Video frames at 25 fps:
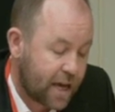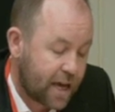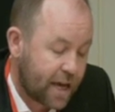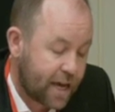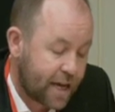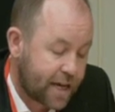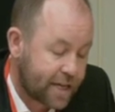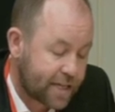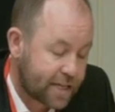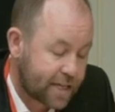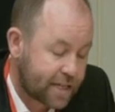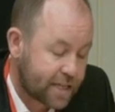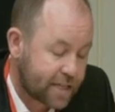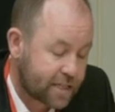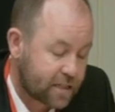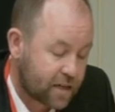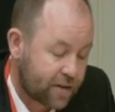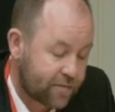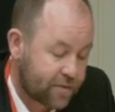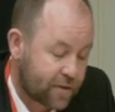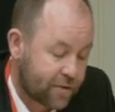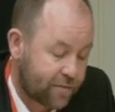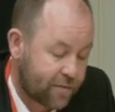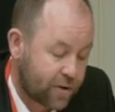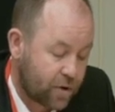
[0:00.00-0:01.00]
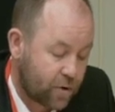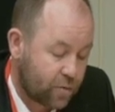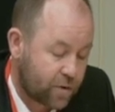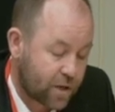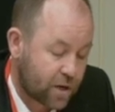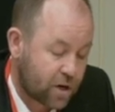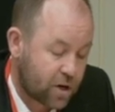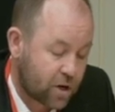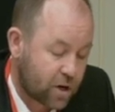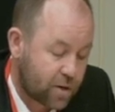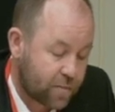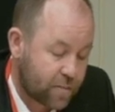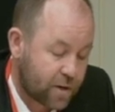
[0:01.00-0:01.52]
ITIC is of the view that
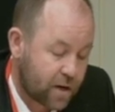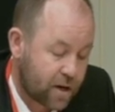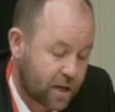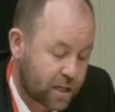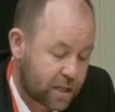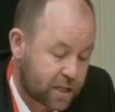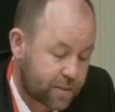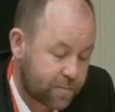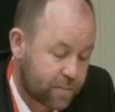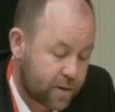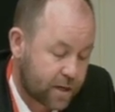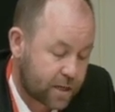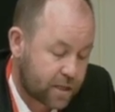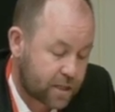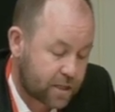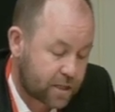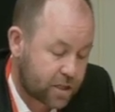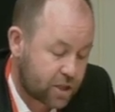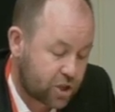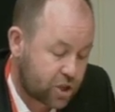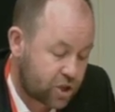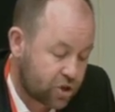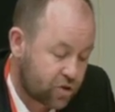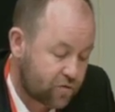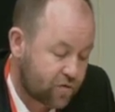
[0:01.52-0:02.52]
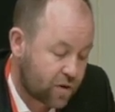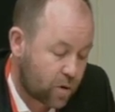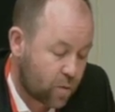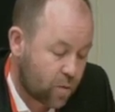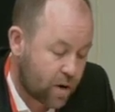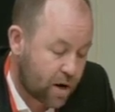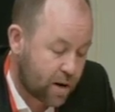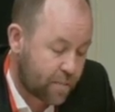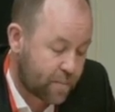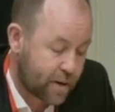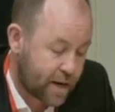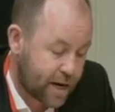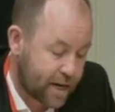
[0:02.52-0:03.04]
urban hotspots should
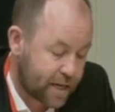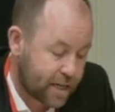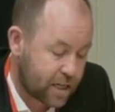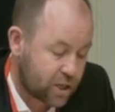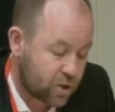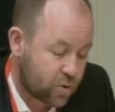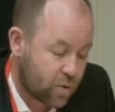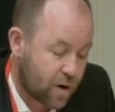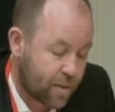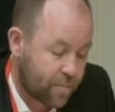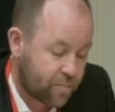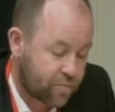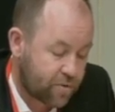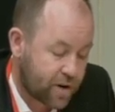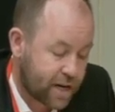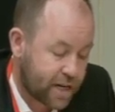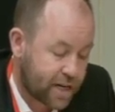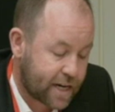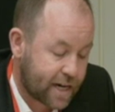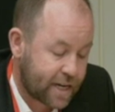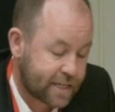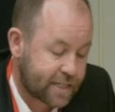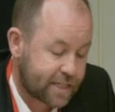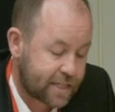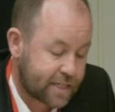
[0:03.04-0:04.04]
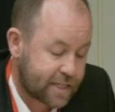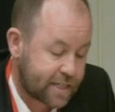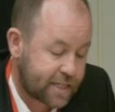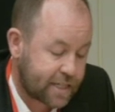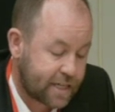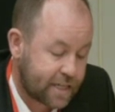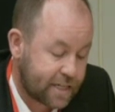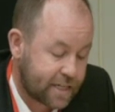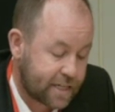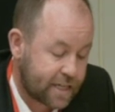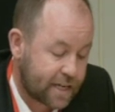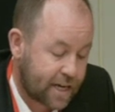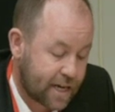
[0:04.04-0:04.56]
require planning to operate an
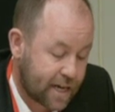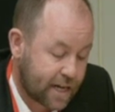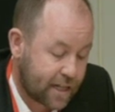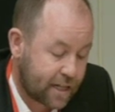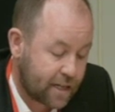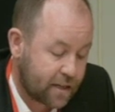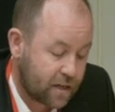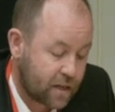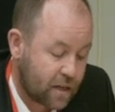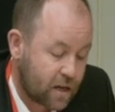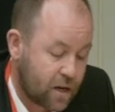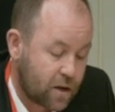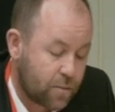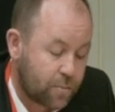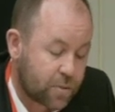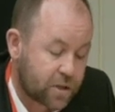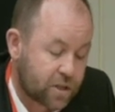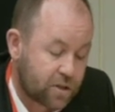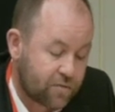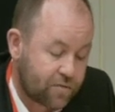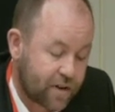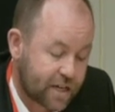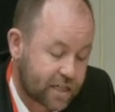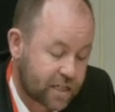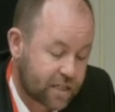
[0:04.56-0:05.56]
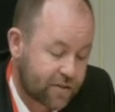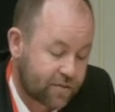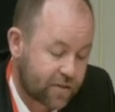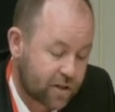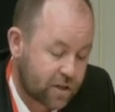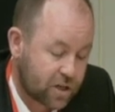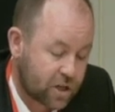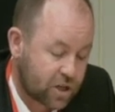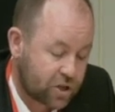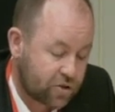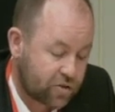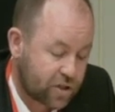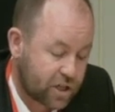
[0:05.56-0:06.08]
STTL, but the rest of the
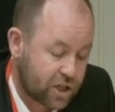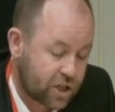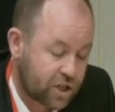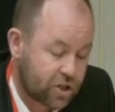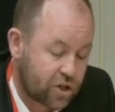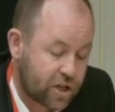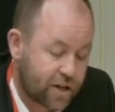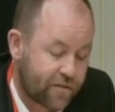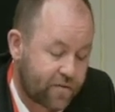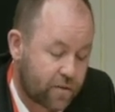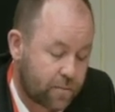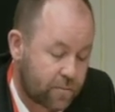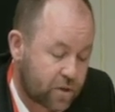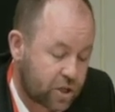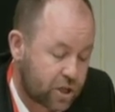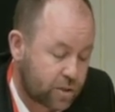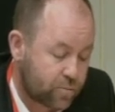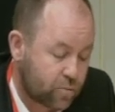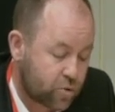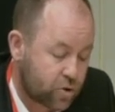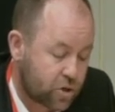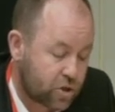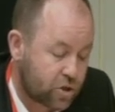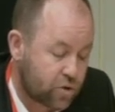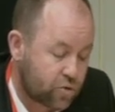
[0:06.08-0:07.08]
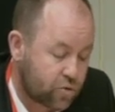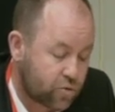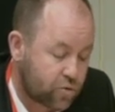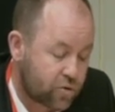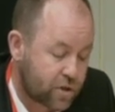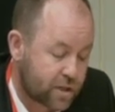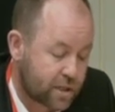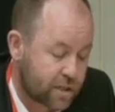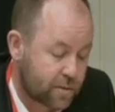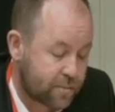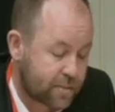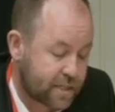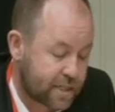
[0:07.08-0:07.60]
country should have a much more
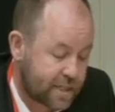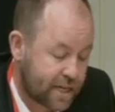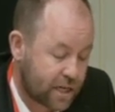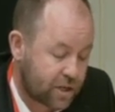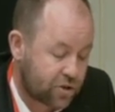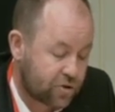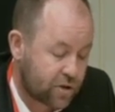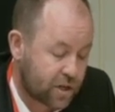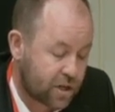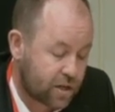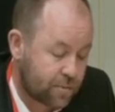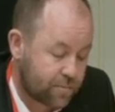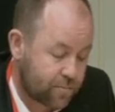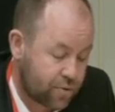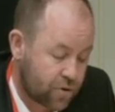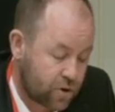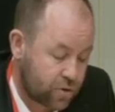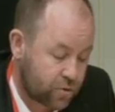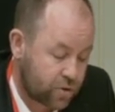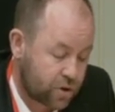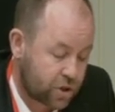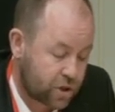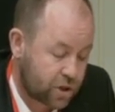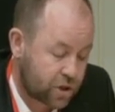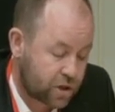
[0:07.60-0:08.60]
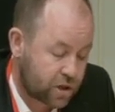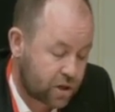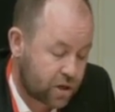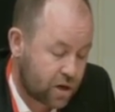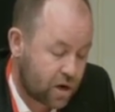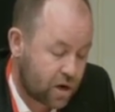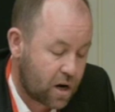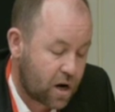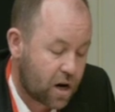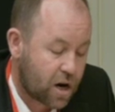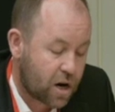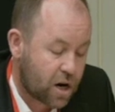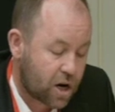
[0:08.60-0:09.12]
tourism-centric approach.
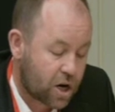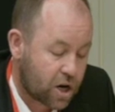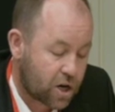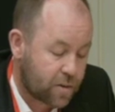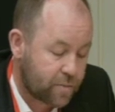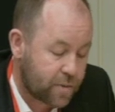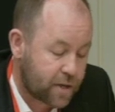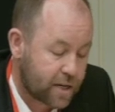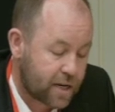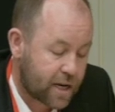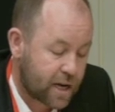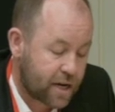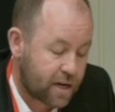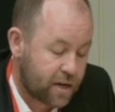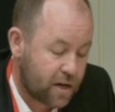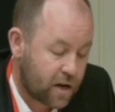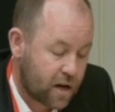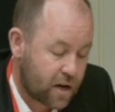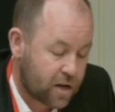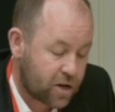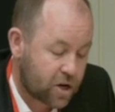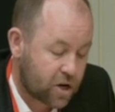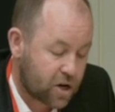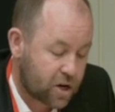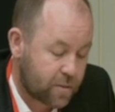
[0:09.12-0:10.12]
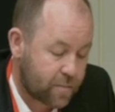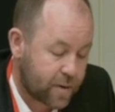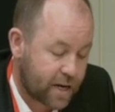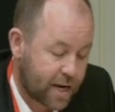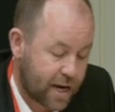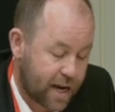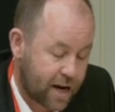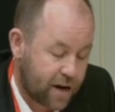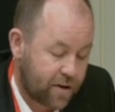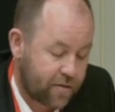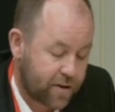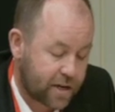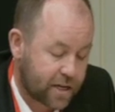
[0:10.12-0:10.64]
Urban and non-urban
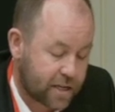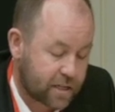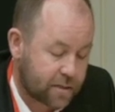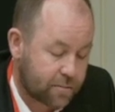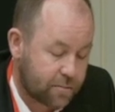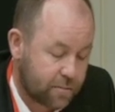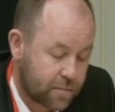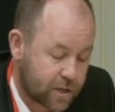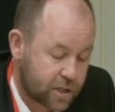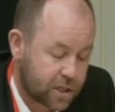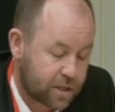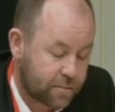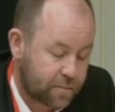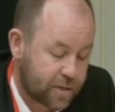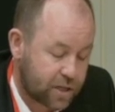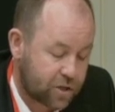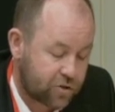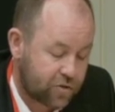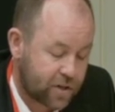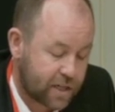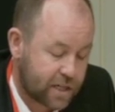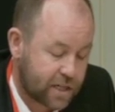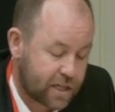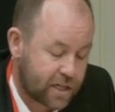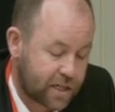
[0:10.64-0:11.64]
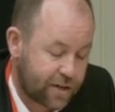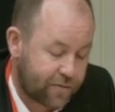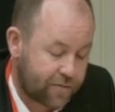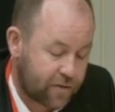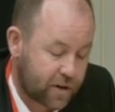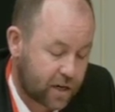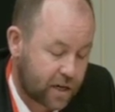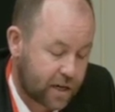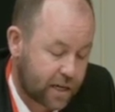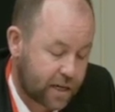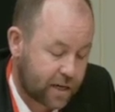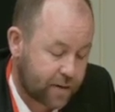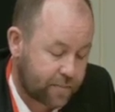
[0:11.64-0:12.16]
areas must be treated
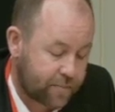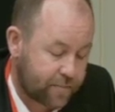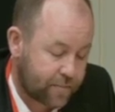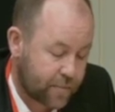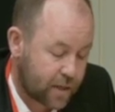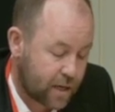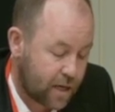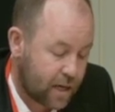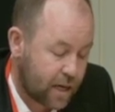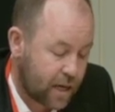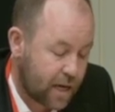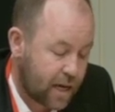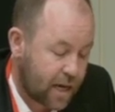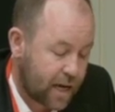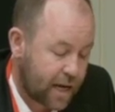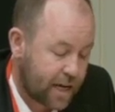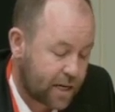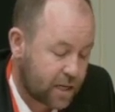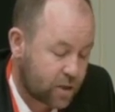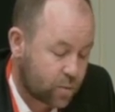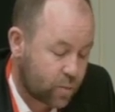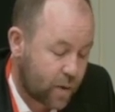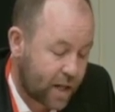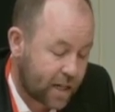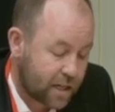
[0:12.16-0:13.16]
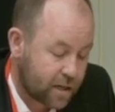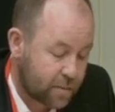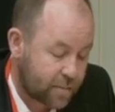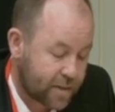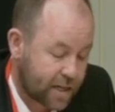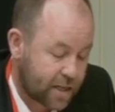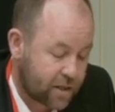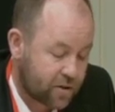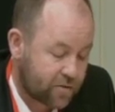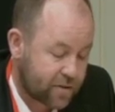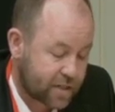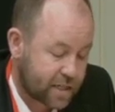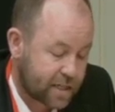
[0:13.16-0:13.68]
differently. It is welcome
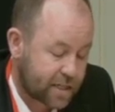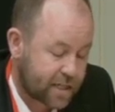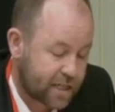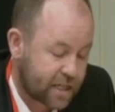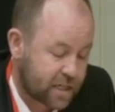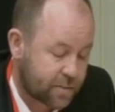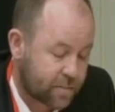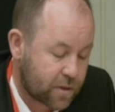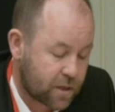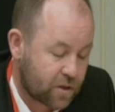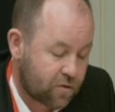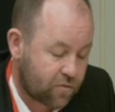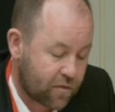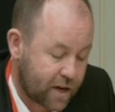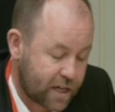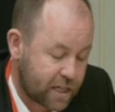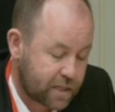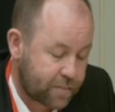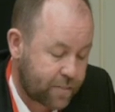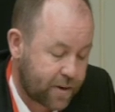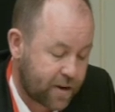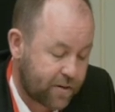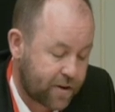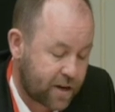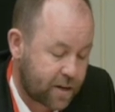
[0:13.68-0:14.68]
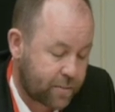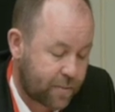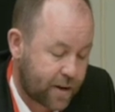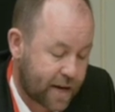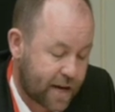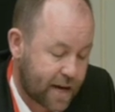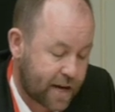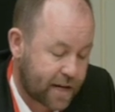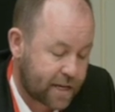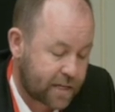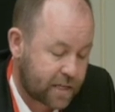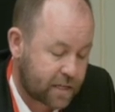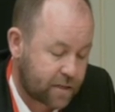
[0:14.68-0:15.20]
that there is a 6-month grace period
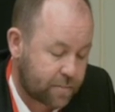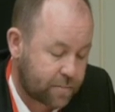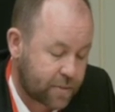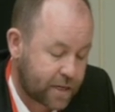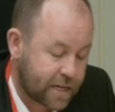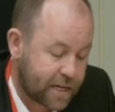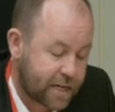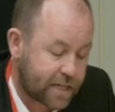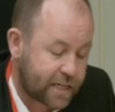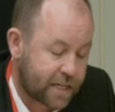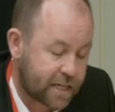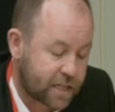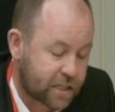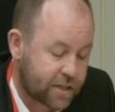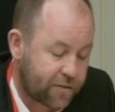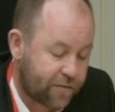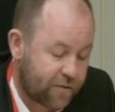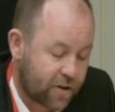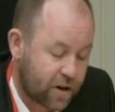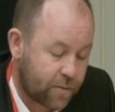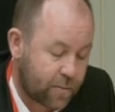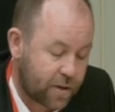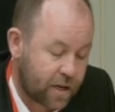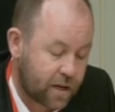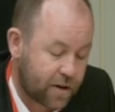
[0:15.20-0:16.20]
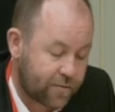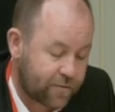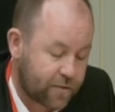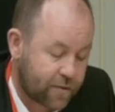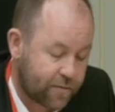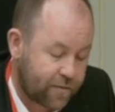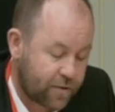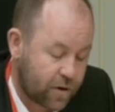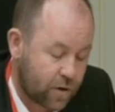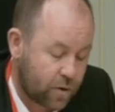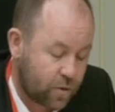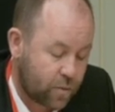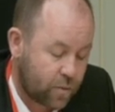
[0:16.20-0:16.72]
planned, but ITIC is firmly of the
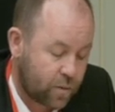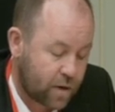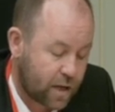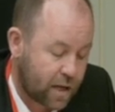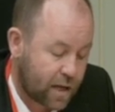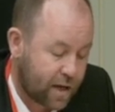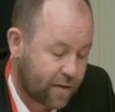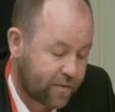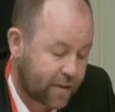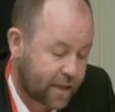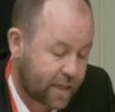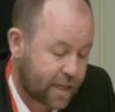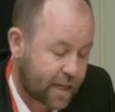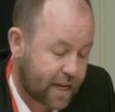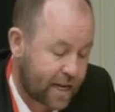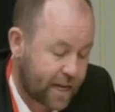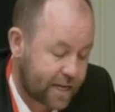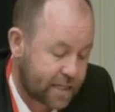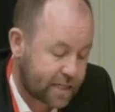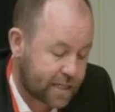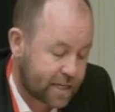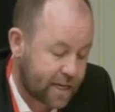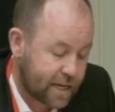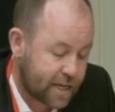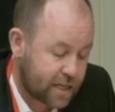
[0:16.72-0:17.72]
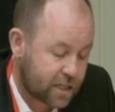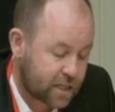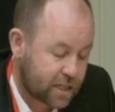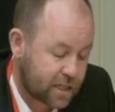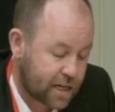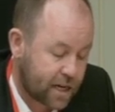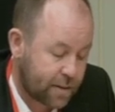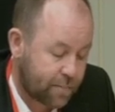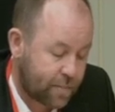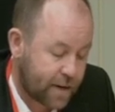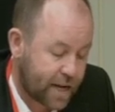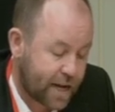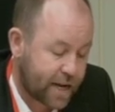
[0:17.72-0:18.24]
view that the legislation
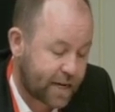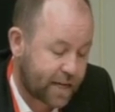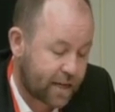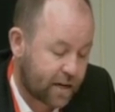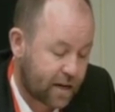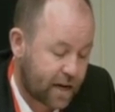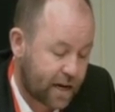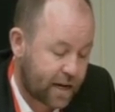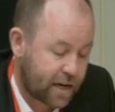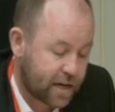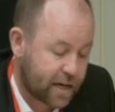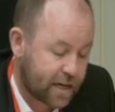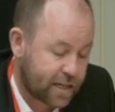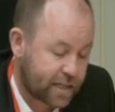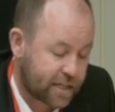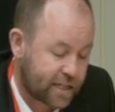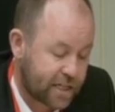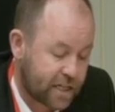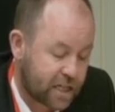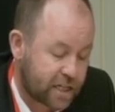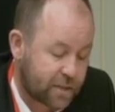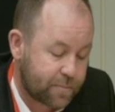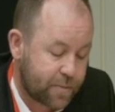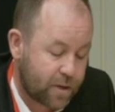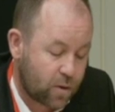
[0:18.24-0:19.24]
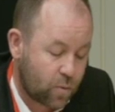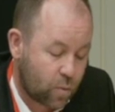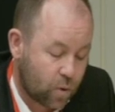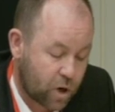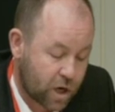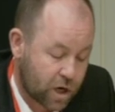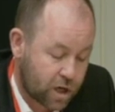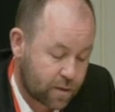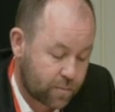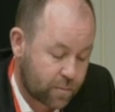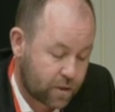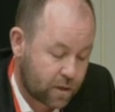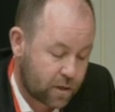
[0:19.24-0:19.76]
and planning guidelines need to be
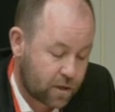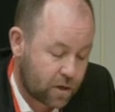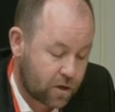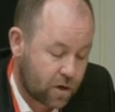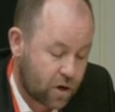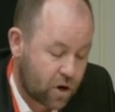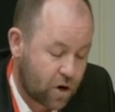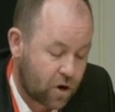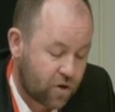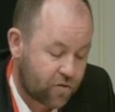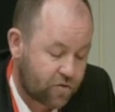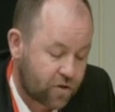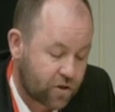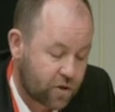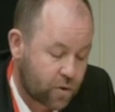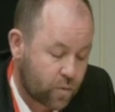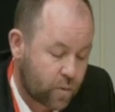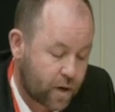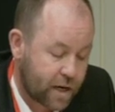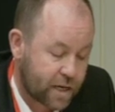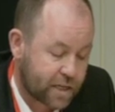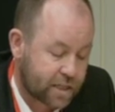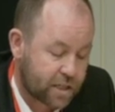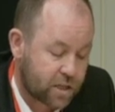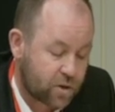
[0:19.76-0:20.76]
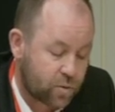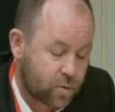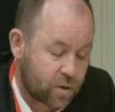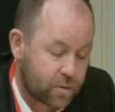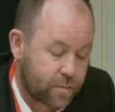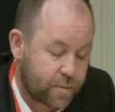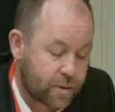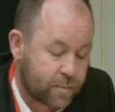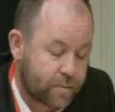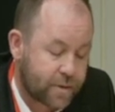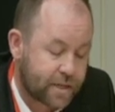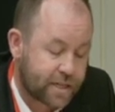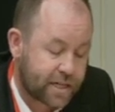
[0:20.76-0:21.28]
workable, or otherwise there will
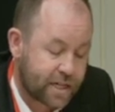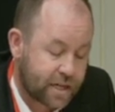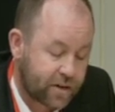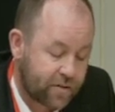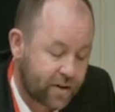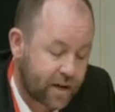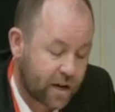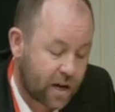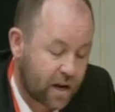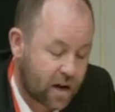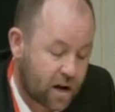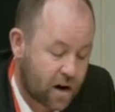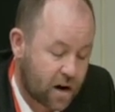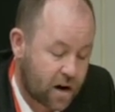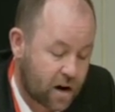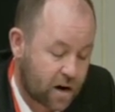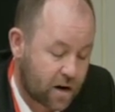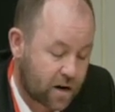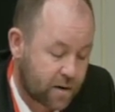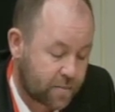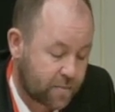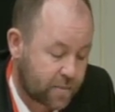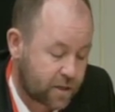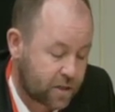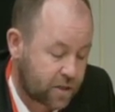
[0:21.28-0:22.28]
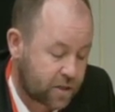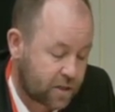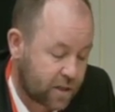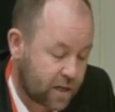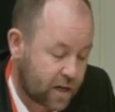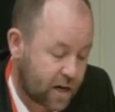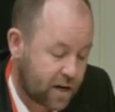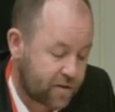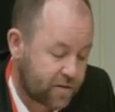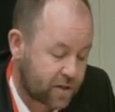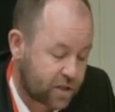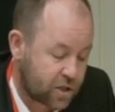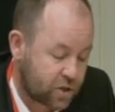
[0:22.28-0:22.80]
be material harm to the
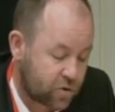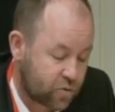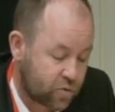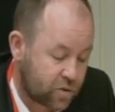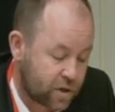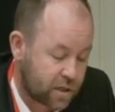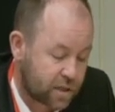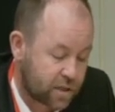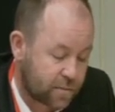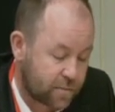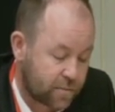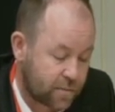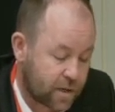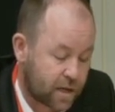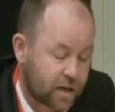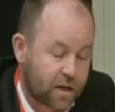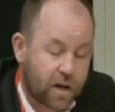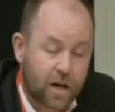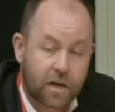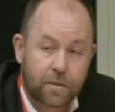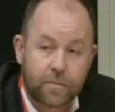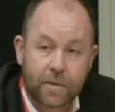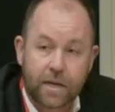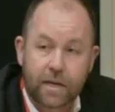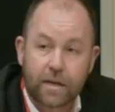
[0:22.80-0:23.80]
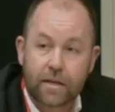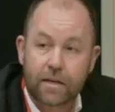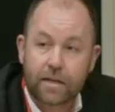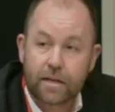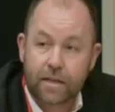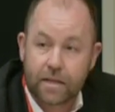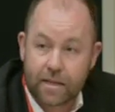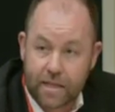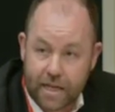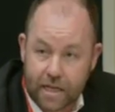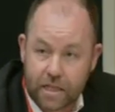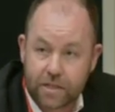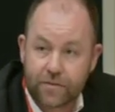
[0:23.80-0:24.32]
Irish tourism economy.
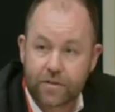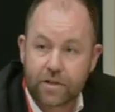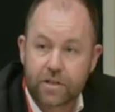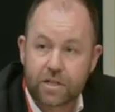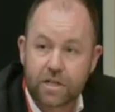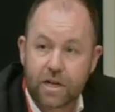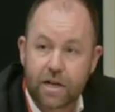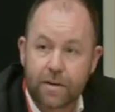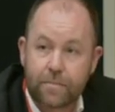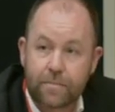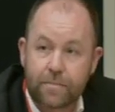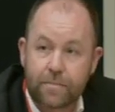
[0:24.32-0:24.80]
Thanks for your time.